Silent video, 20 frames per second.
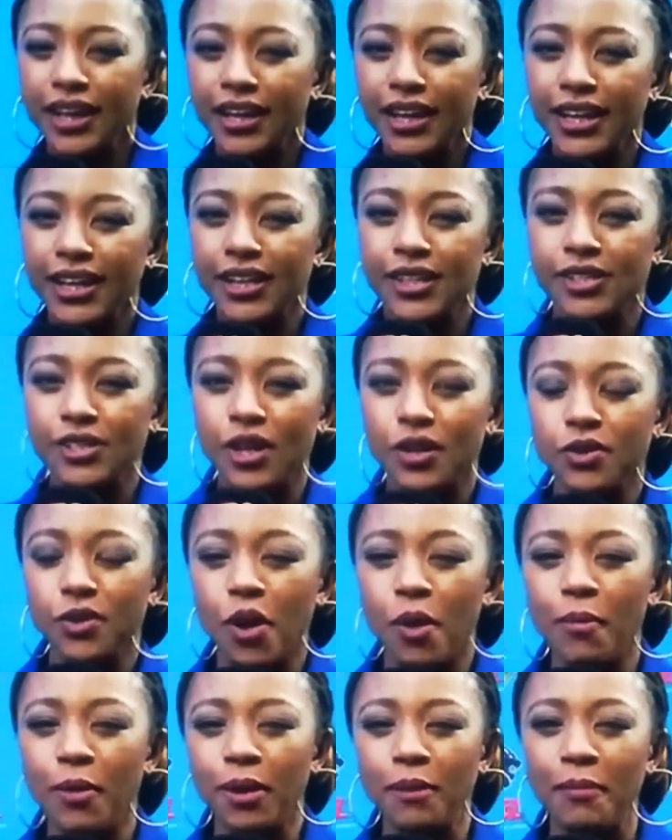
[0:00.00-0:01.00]
that is
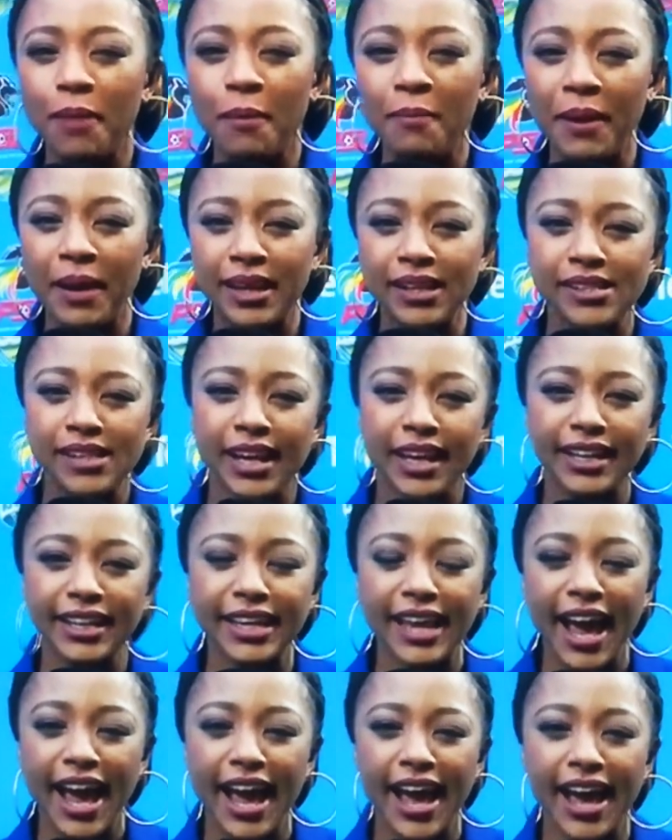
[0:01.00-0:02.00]
Norman Mapeza.
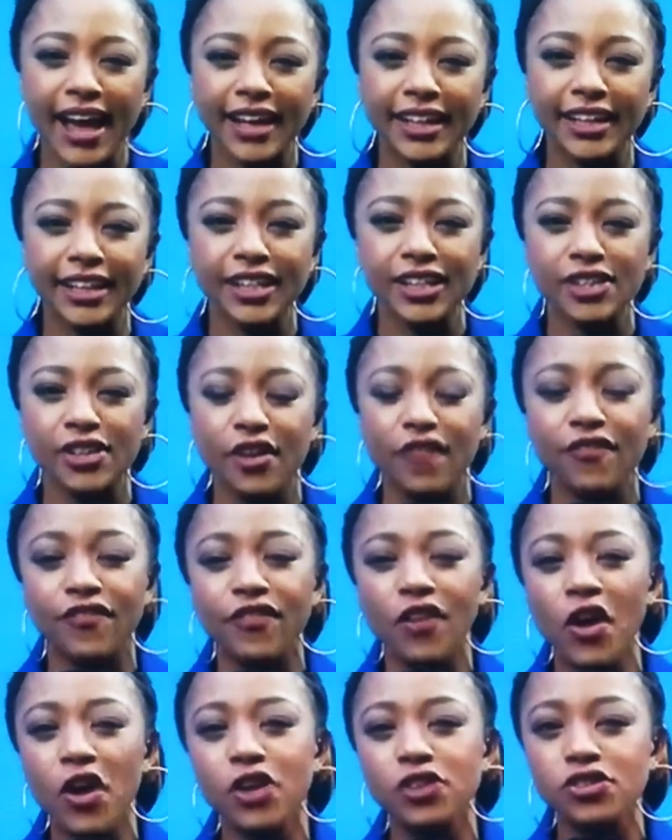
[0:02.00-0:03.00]
He had his
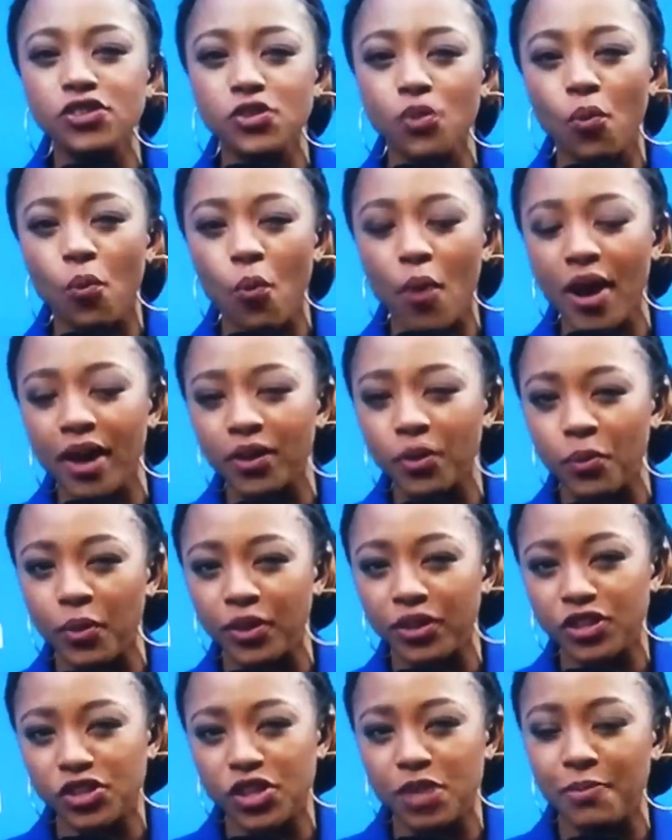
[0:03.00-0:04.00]
first win
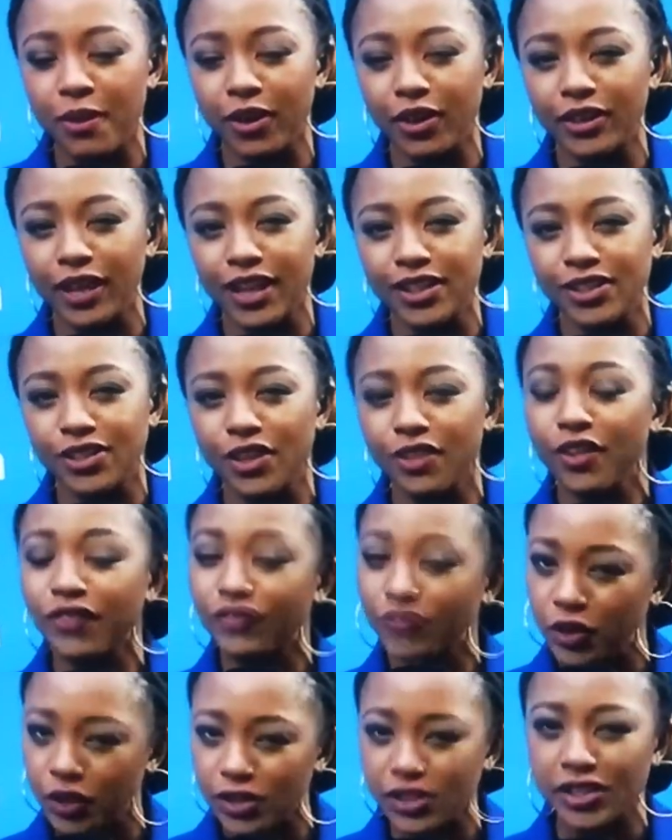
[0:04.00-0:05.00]
with Chippa United on
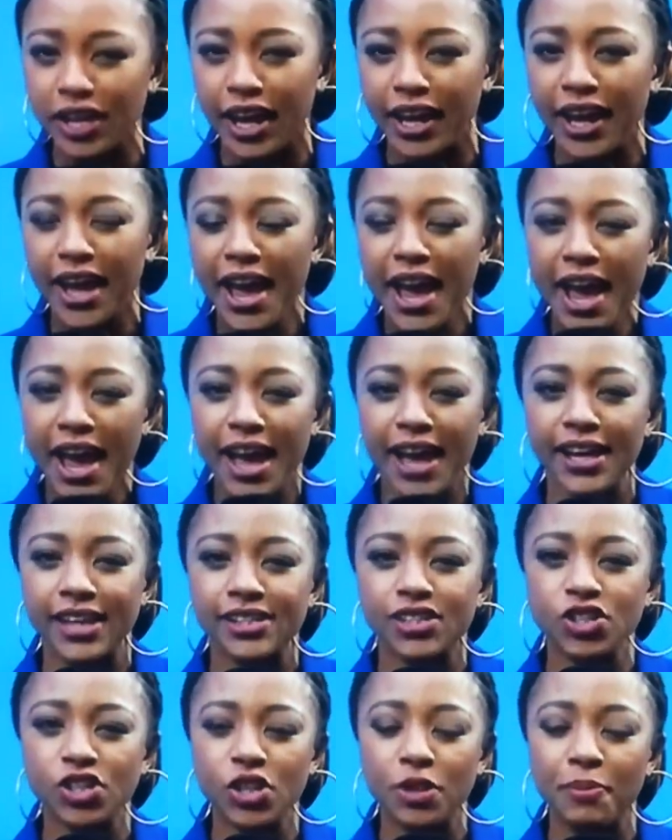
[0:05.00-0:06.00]
the first day
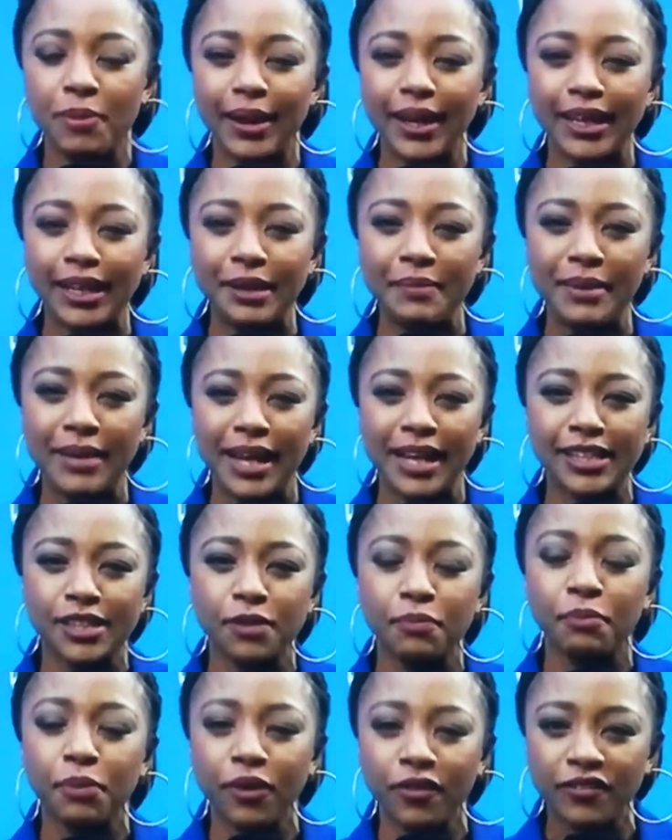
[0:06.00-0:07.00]
as Chippa
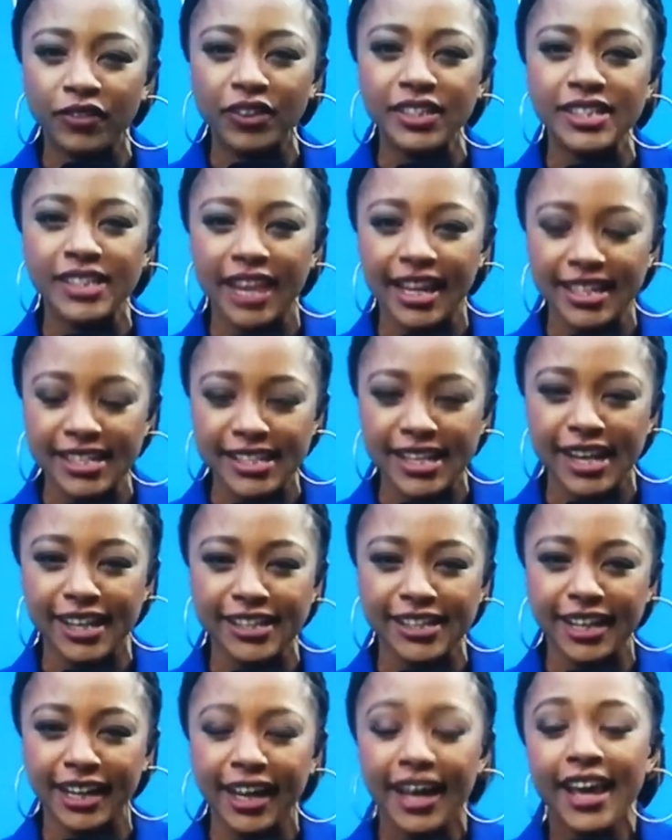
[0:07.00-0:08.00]
eliminated Bloemfontein
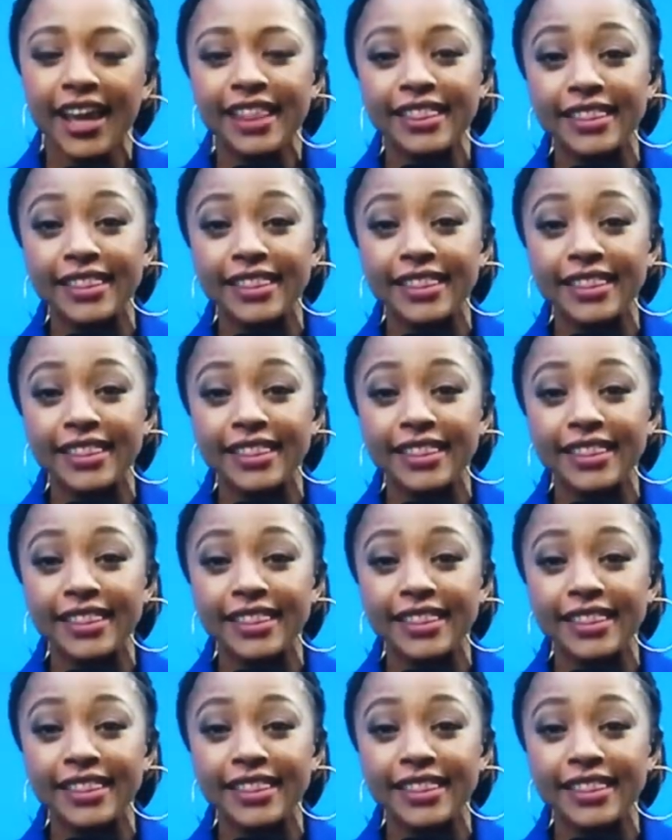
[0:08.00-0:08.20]
Celtic.